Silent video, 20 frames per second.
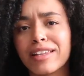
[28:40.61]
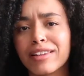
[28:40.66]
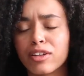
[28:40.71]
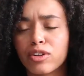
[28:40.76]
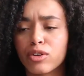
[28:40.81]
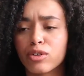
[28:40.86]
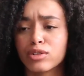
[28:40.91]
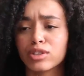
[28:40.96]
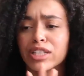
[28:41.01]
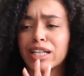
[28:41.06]
And the
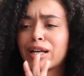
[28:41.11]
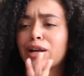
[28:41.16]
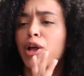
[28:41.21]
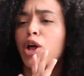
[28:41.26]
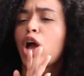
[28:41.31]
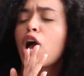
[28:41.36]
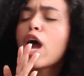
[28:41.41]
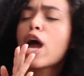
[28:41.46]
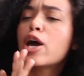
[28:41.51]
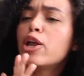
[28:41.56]
girl's like,
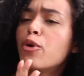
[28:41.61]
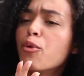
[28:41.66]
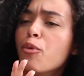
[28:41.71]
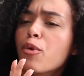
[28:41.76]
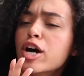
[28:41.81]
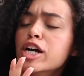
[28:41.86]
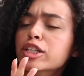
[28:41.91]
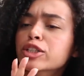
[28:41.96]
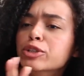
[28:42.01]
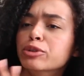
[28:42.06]
I don't
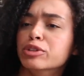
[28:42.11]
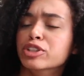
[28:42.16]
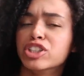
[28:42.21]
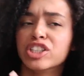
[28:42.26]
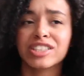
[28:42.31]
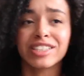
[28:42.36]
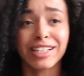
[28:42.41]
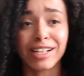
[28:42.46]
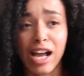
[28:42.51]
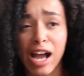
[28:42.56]
want to. And
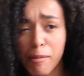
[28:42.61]
she's like,